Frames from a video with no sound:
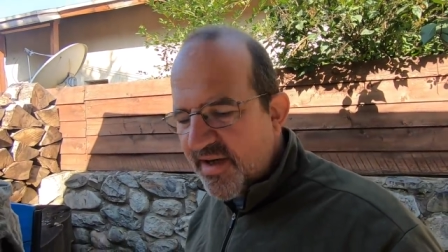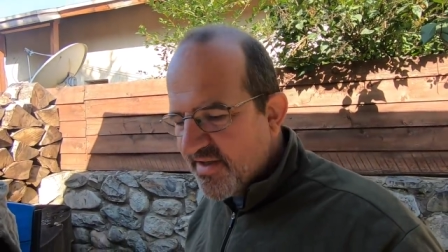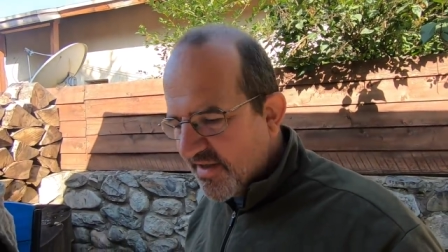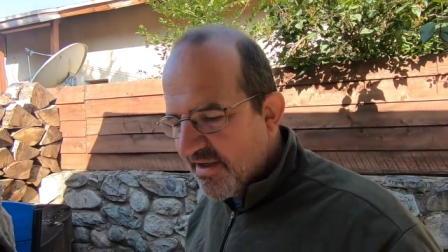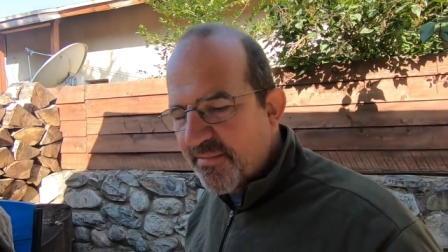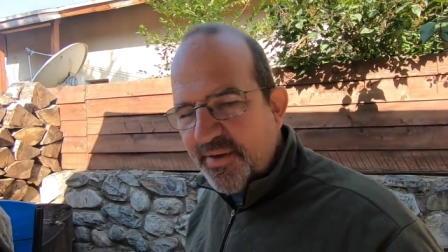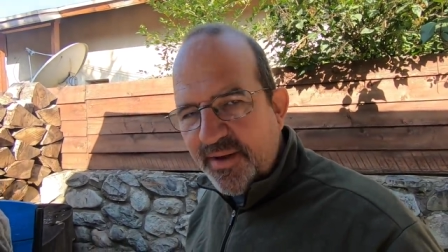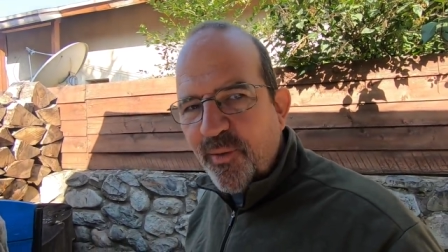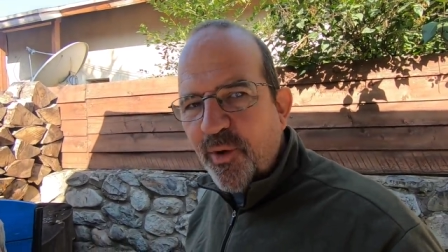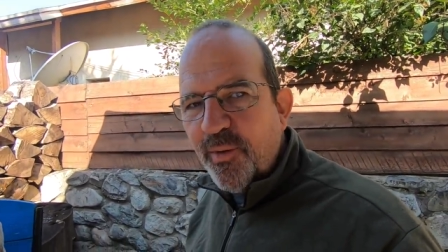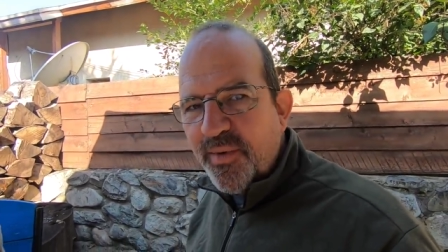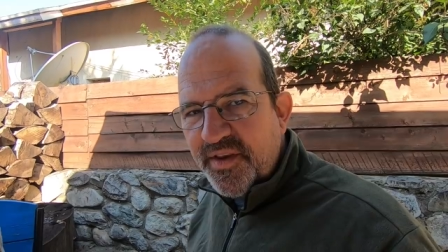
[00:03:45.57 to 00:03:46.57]
it's going to be
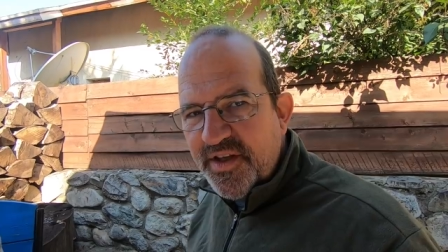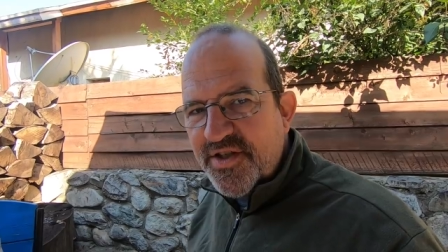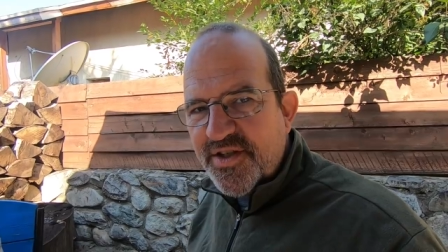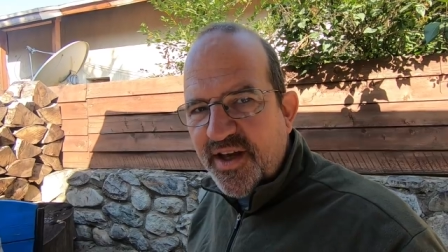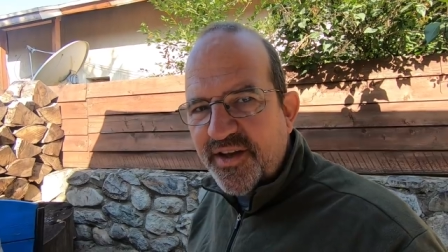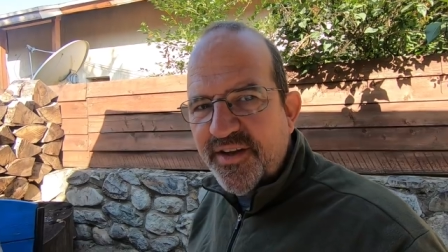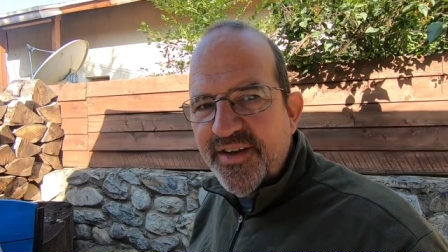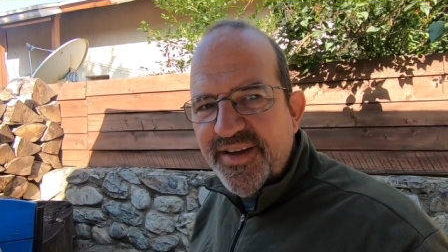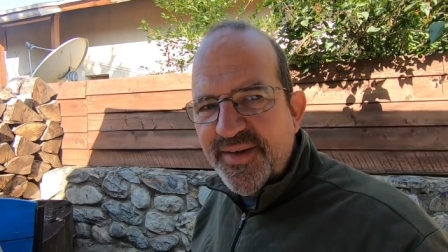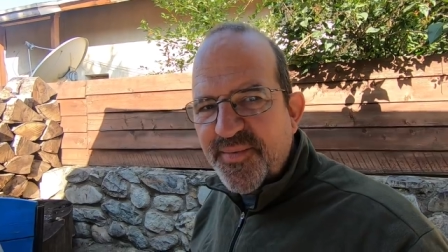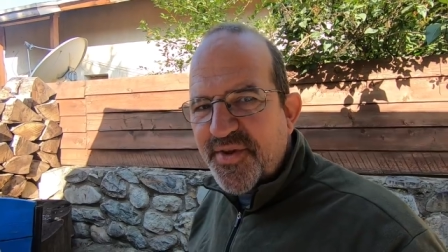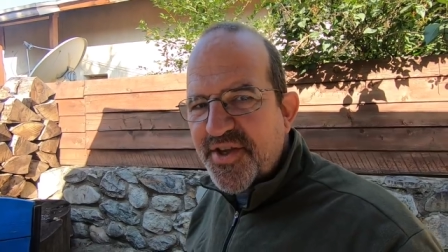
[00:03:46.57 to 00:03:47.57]
warm when the sun
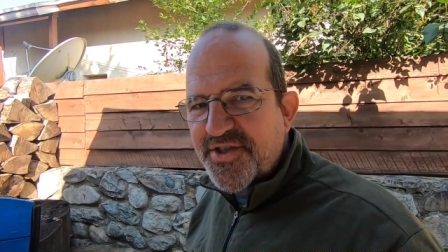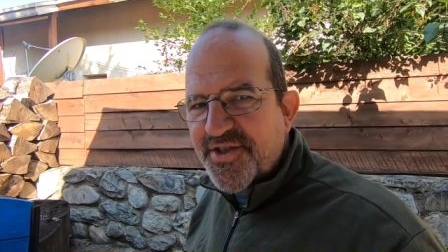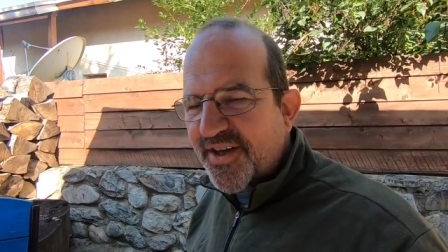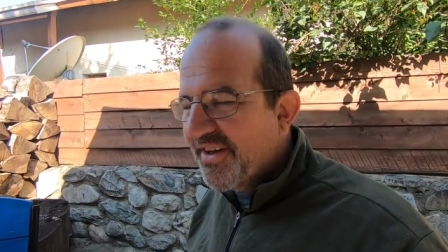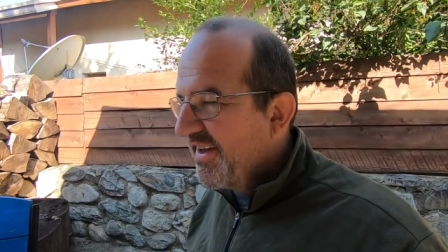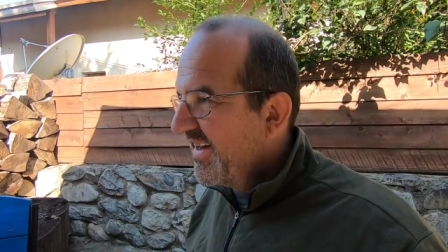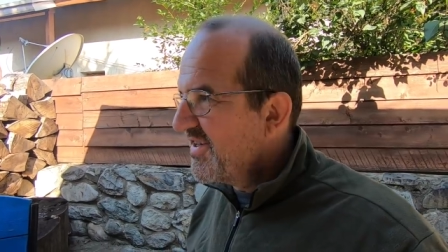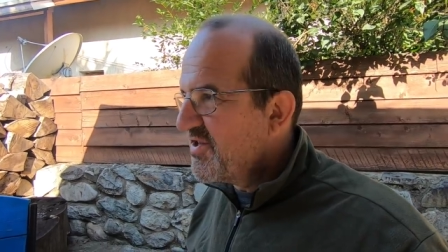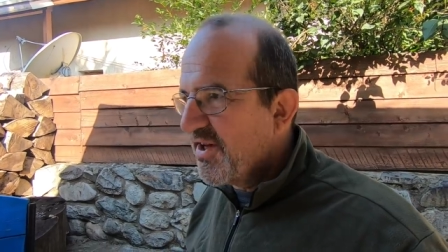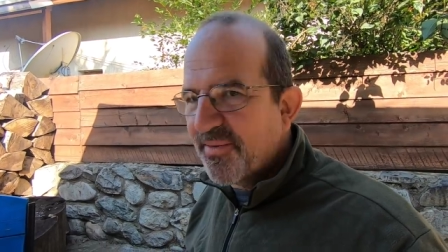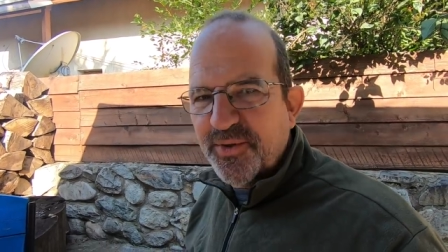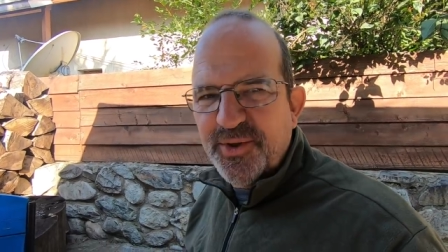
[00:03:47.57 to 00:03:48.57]
when the sun hits
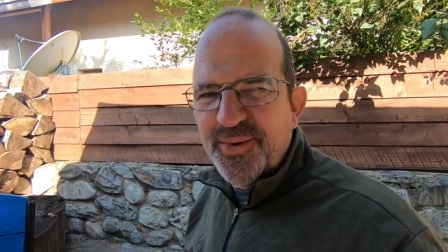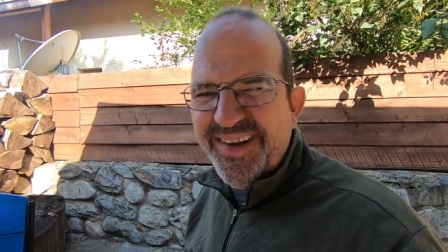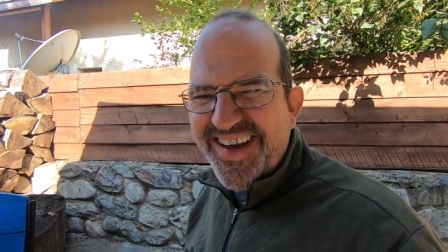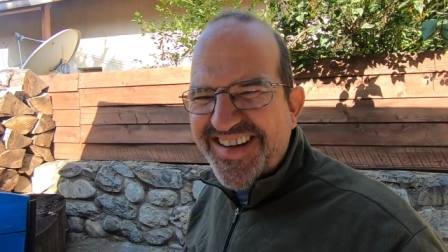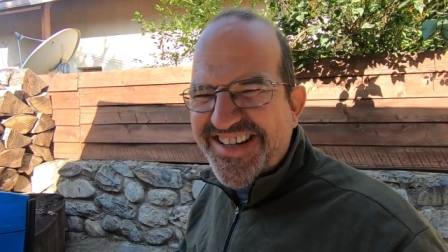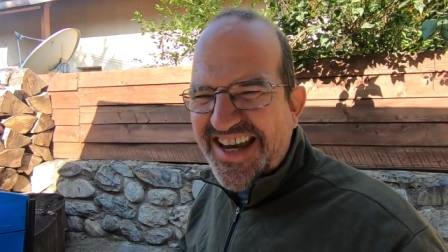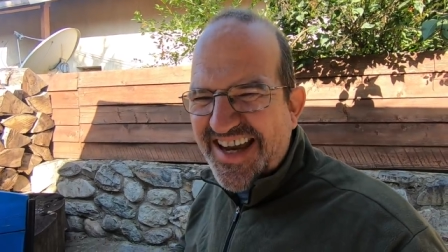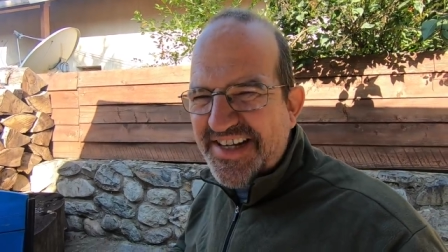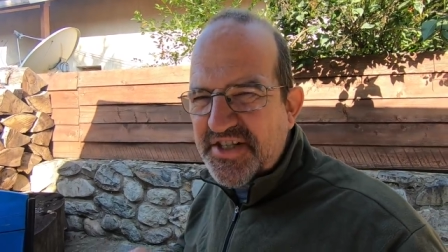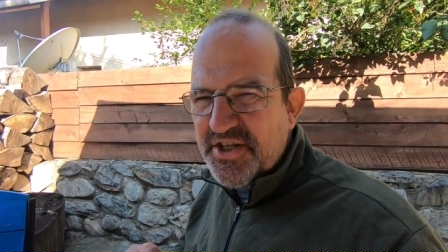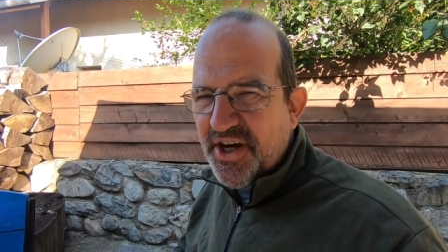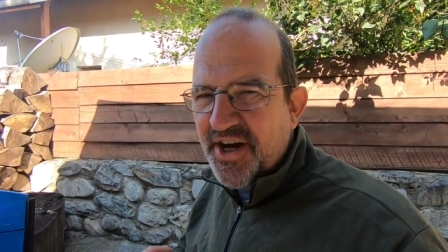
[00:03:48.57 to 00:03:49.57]
so we'll get
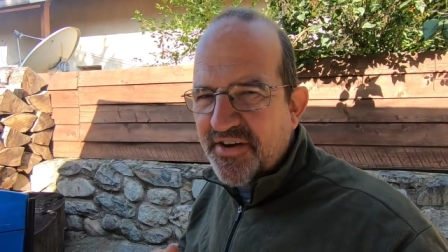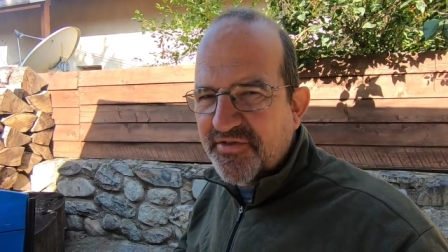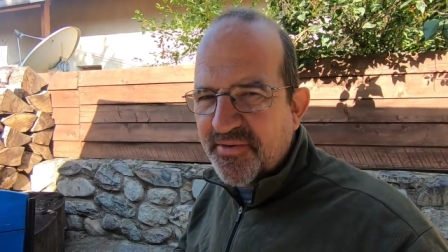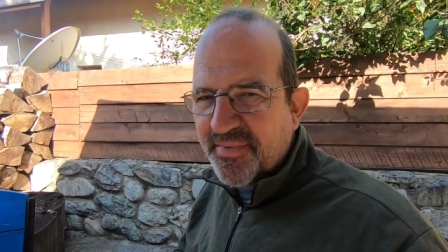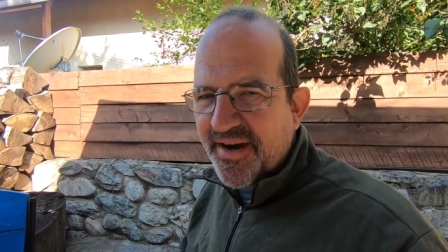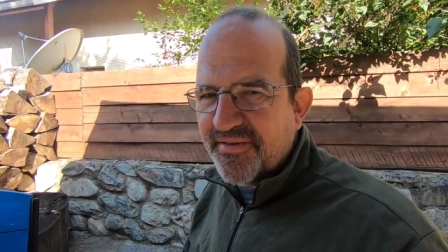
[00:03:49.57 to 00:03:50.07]
changed after